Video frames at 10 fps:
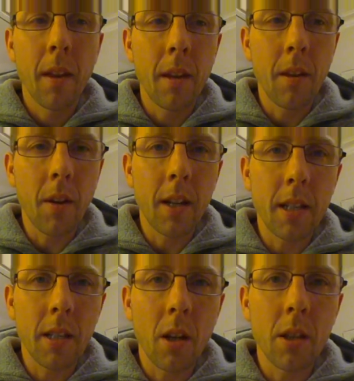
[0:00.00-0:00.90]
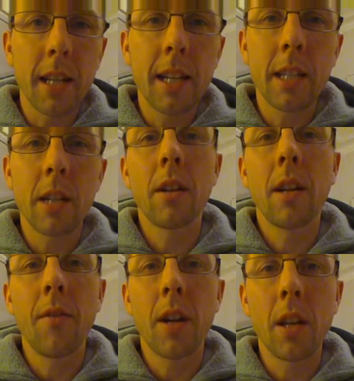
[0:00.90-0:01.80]
You find it's a lot easier
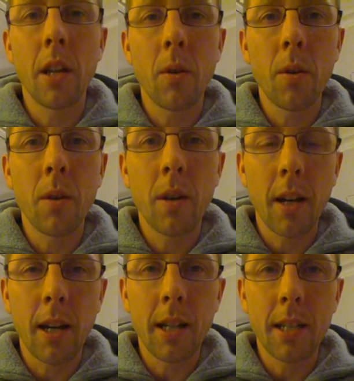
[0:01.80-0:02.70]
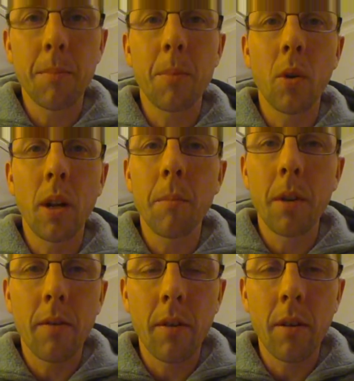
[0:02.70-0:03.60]
if you can do a simple
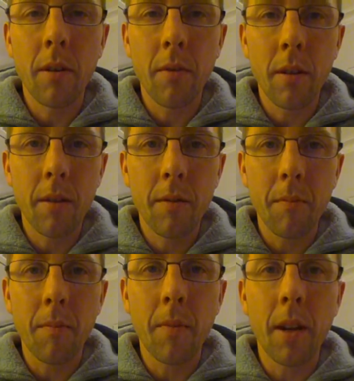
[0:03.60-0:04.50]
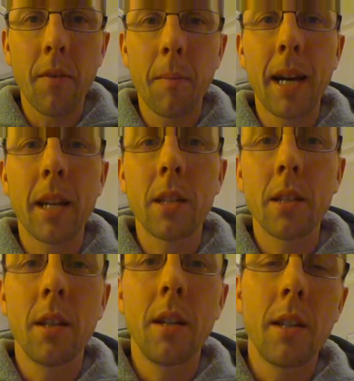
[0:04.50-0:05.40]
number for maths.
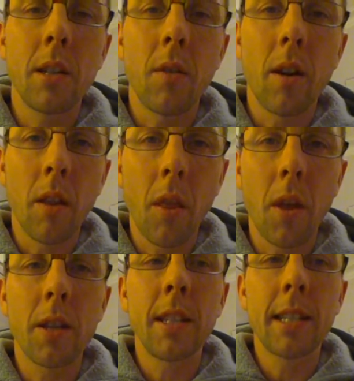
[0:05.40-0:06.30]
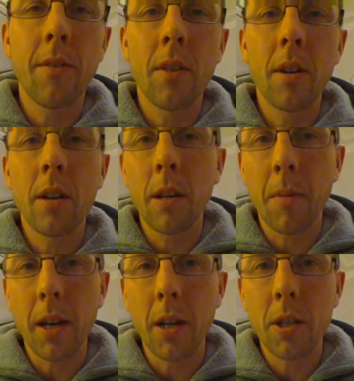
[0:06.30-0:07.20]
So rather than 37, you
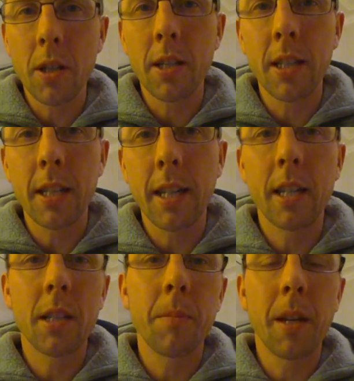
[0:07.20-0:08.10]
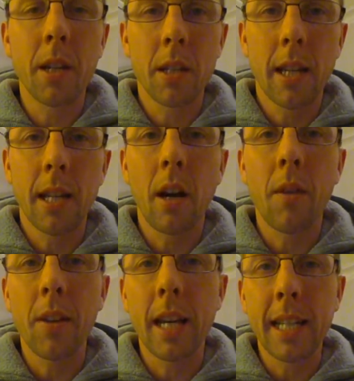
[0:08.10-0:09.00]
might use 36 because
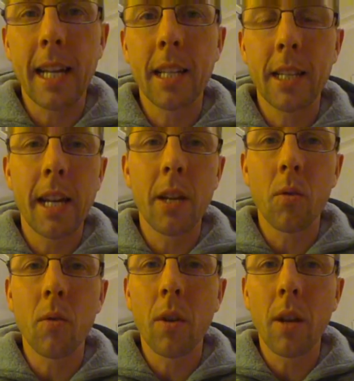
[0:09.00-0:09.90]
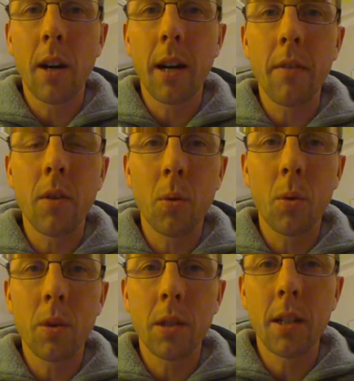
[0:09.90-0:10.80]
half of that's 18, or 9 for a
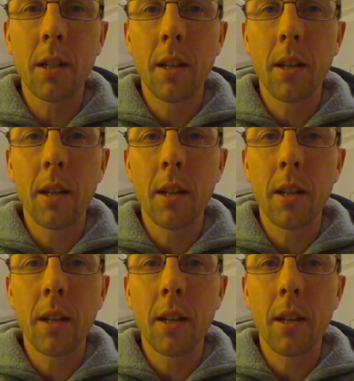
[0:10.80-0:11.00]
quarter.